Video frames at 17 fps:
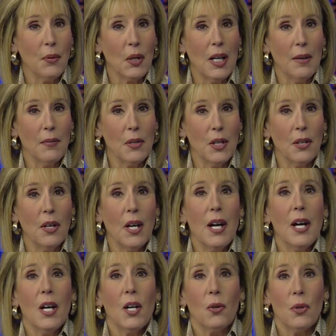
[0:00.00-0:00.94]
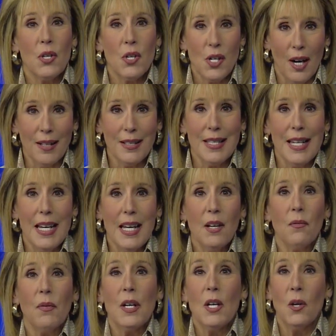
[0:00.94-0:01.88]
for governor
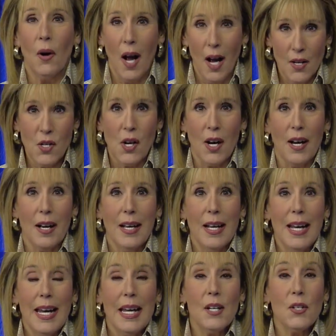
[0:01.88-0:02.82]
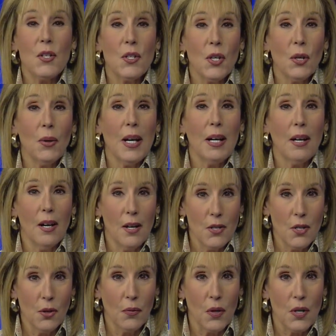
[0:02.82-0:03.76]
Krishanti Vignarajah is stirring
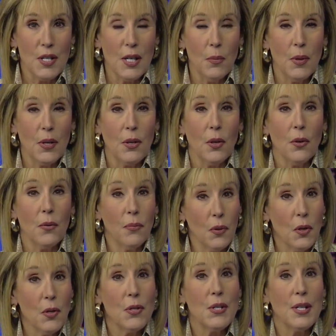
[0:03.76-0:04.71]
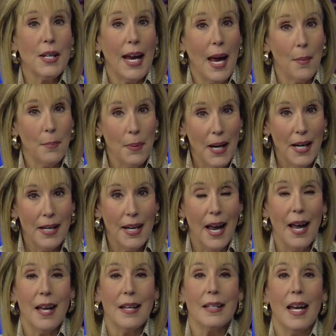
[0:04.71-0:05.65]
controversy with her first campaign
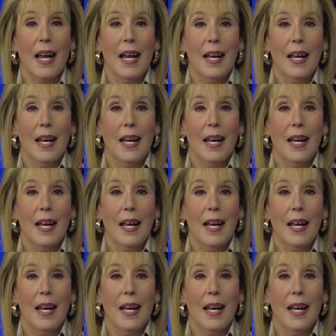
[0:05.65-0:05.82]
ad.